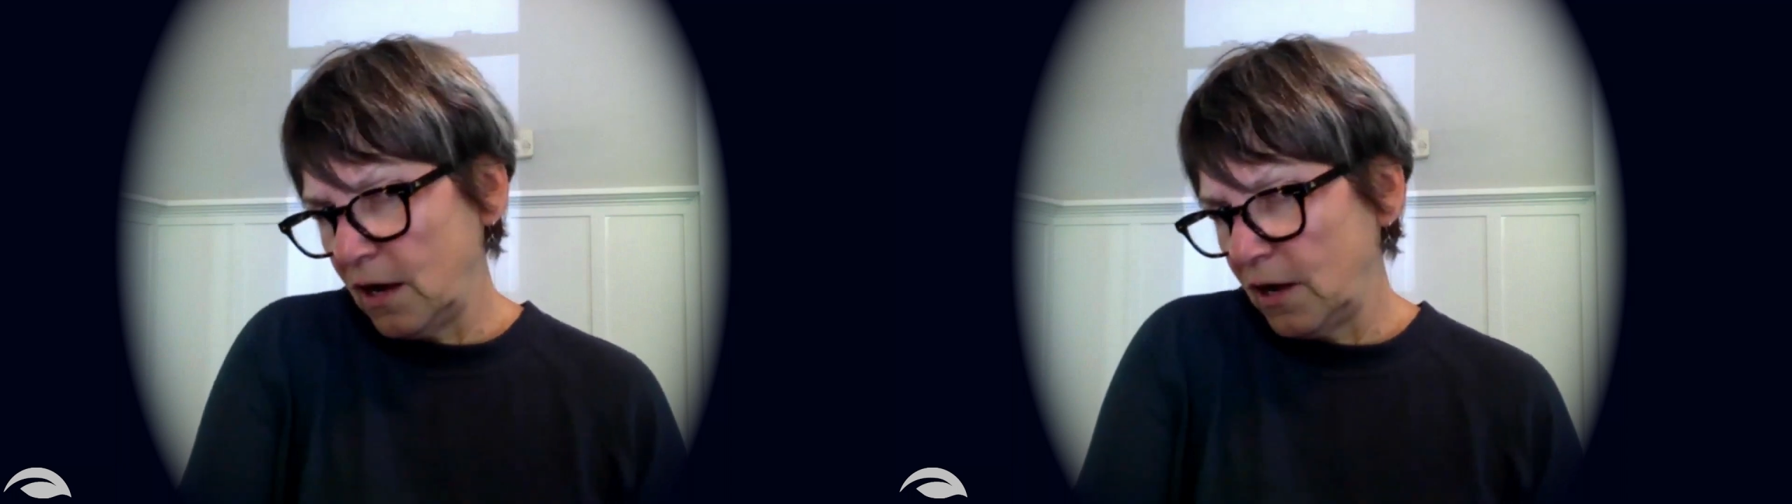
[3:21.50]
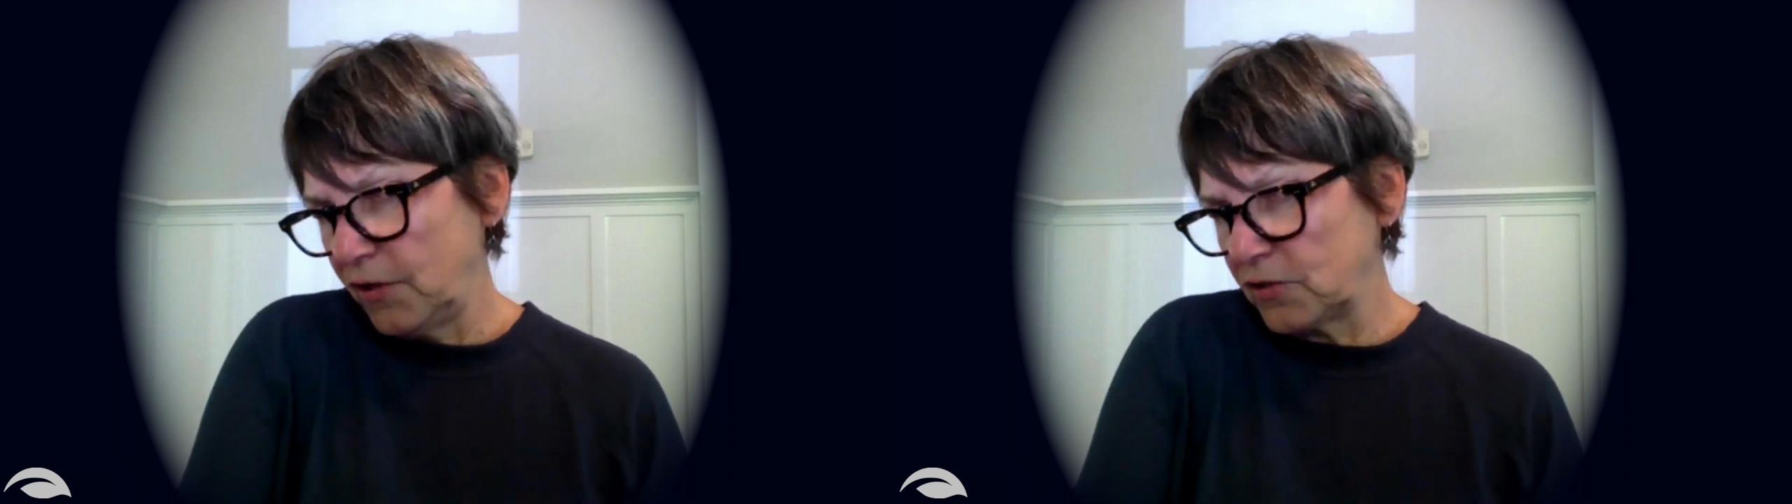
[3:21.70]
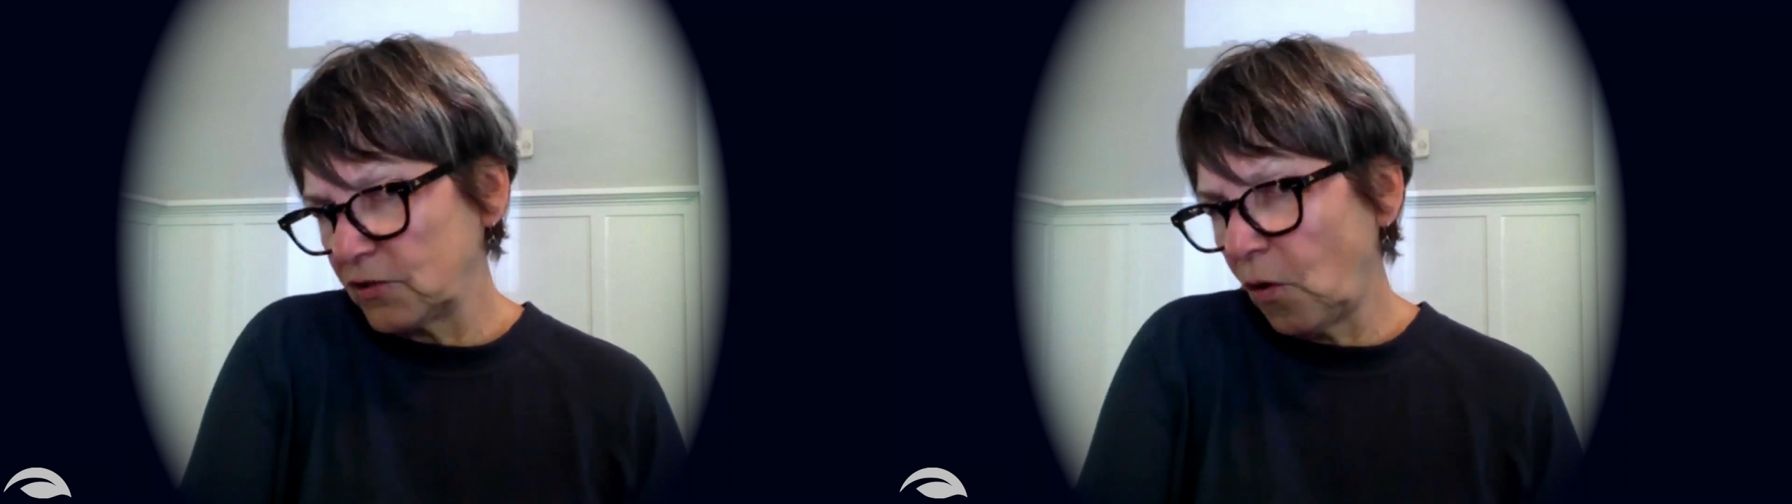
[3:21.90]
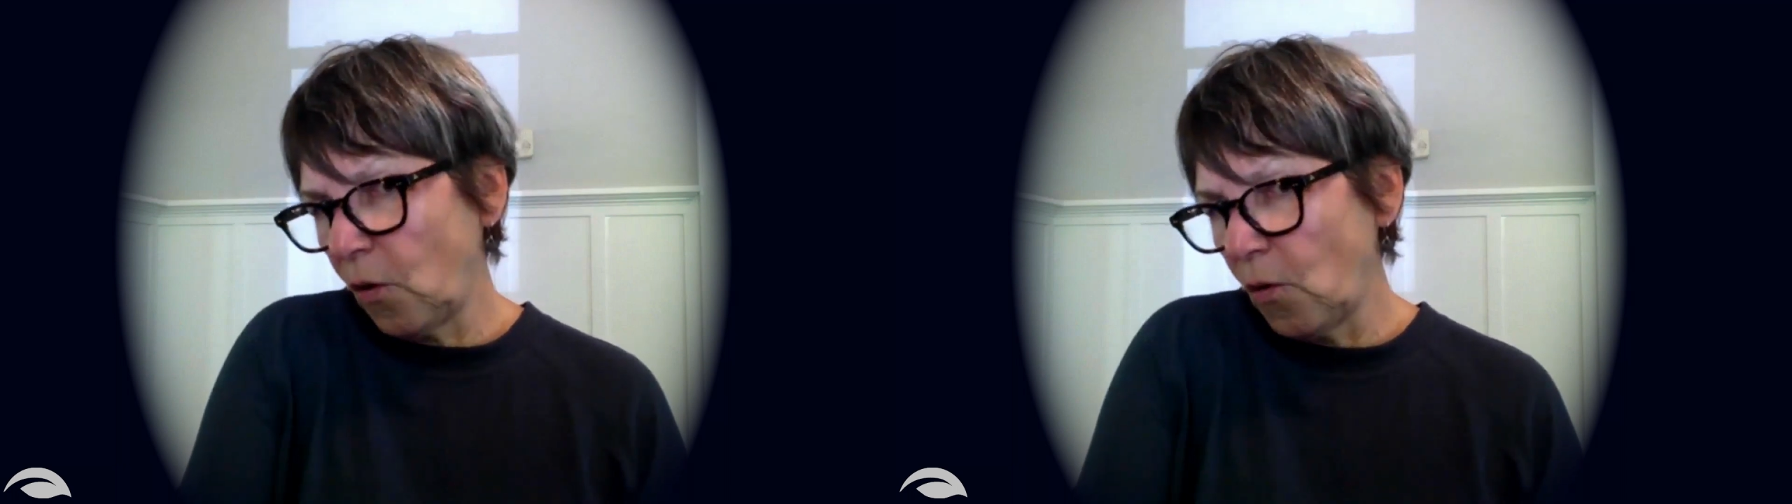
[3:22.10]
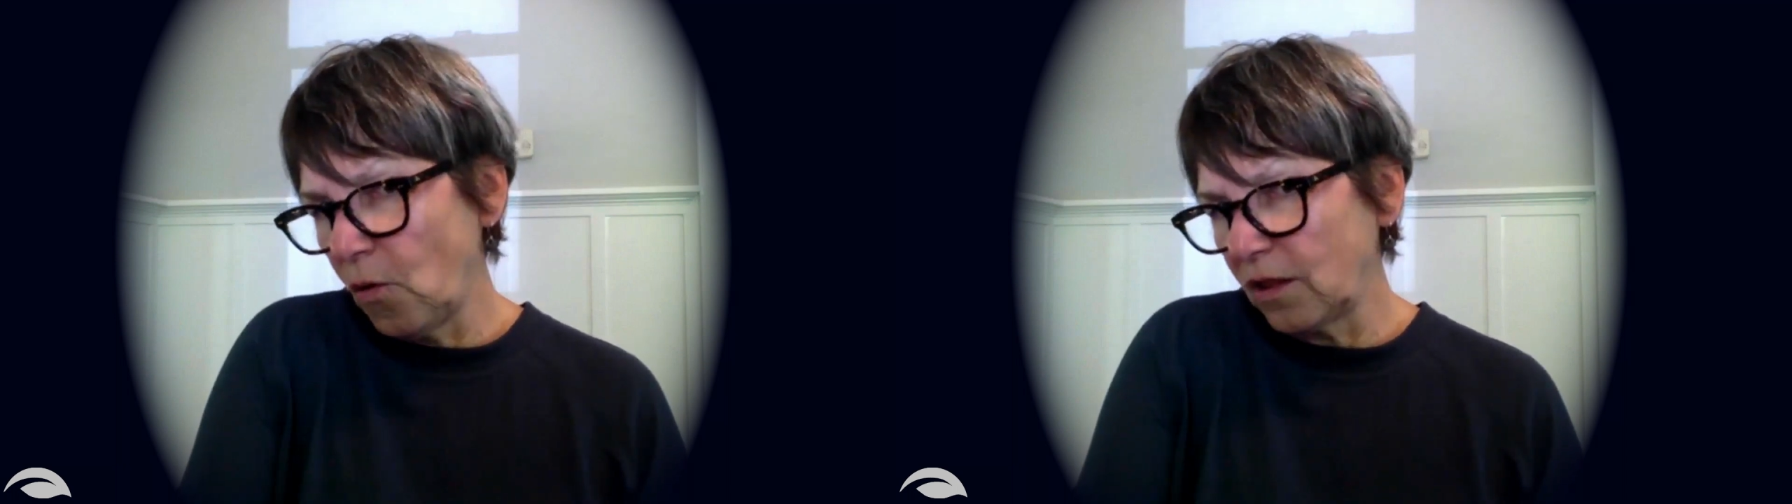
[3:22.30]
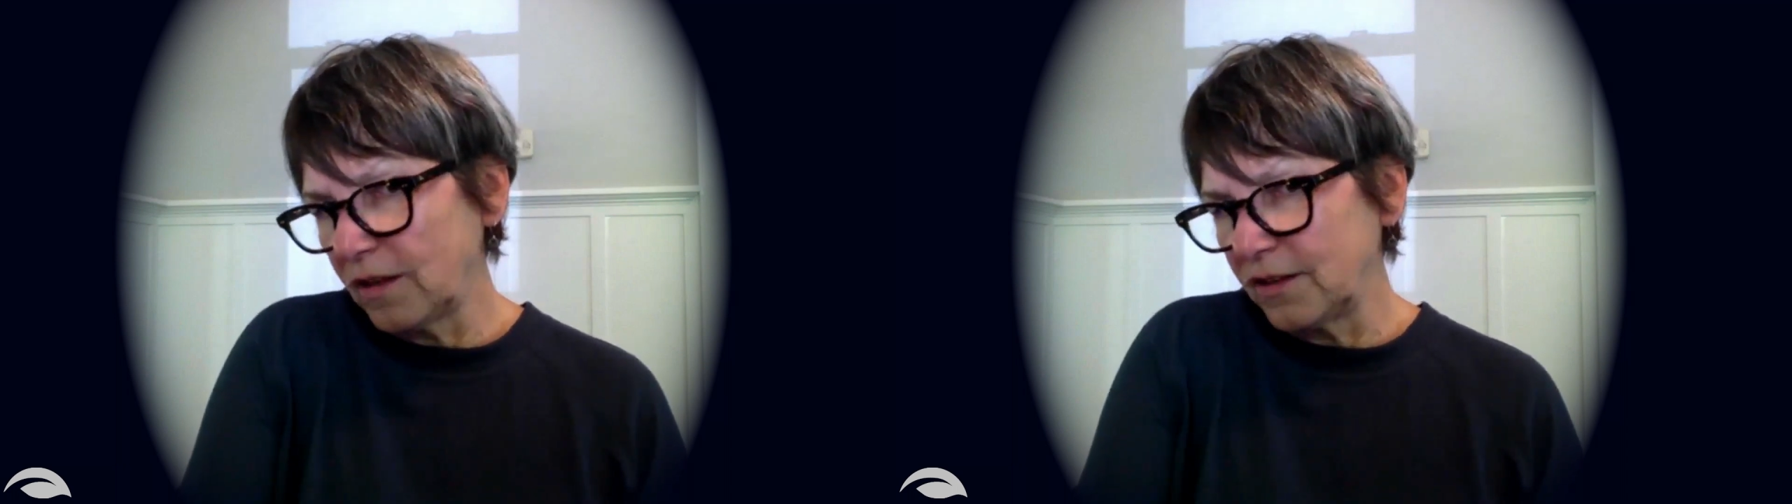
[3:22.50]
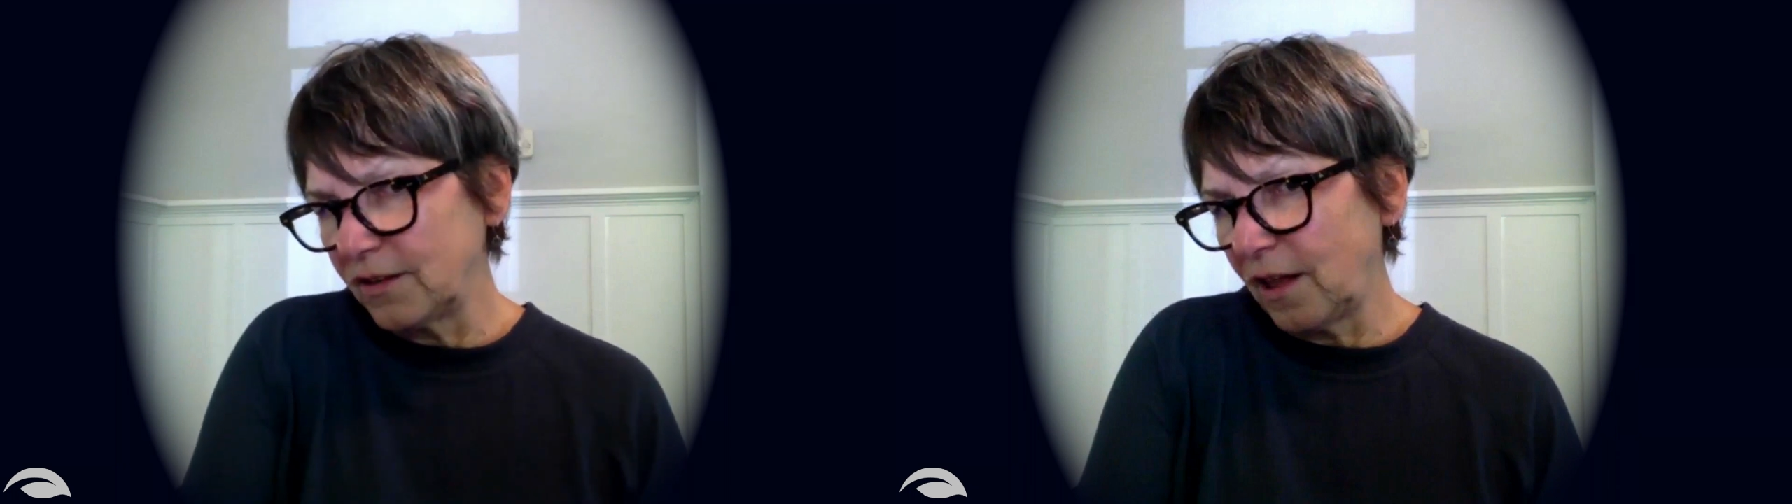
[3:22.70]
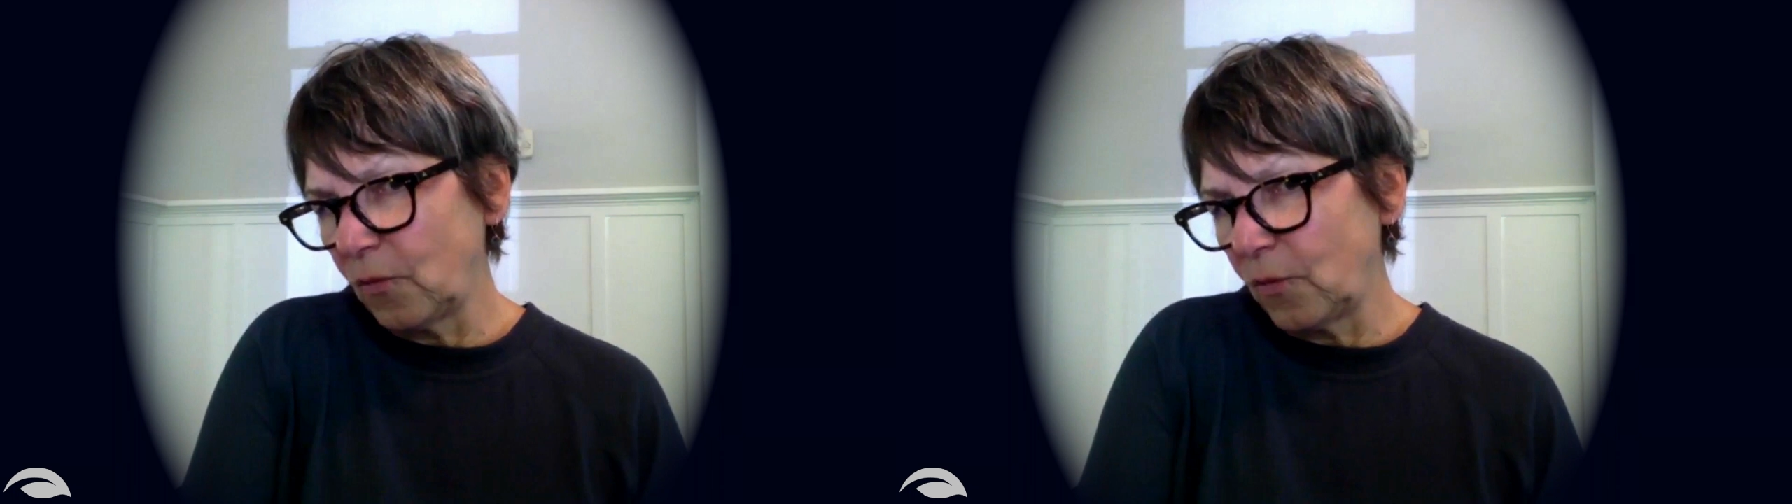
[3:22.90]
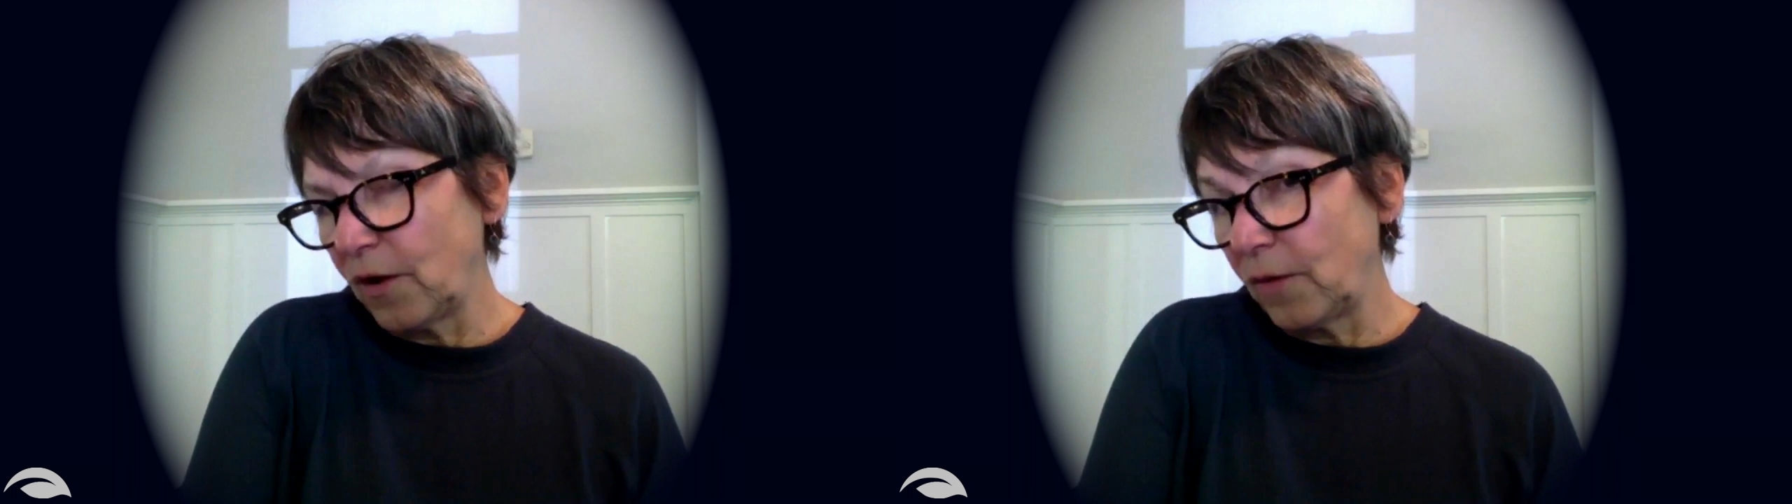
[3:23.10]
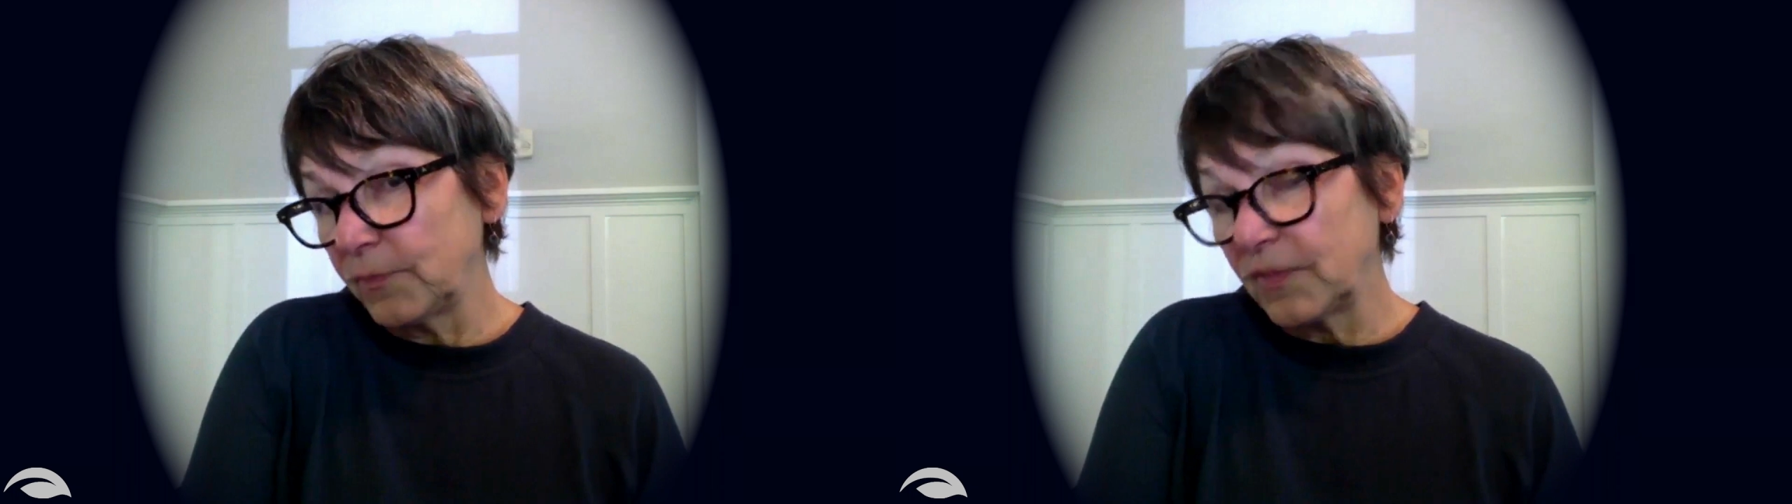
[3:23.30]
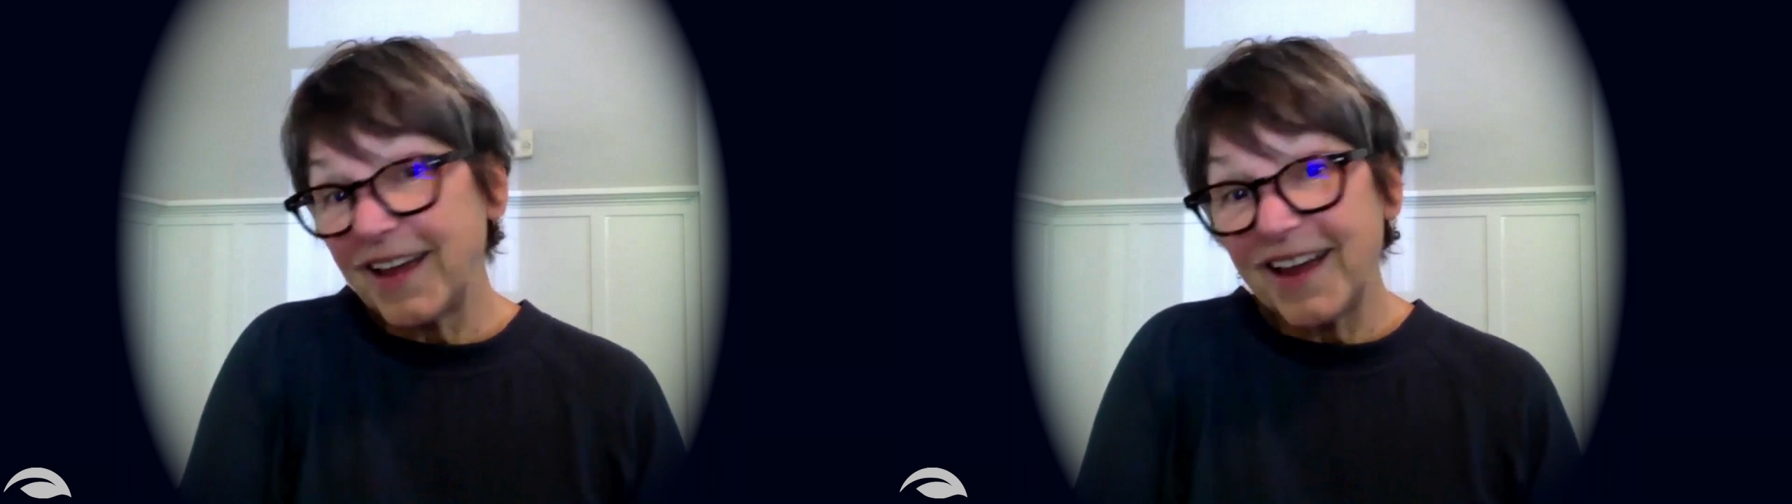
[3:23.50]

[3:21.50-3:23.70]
there's a hole in Delaware.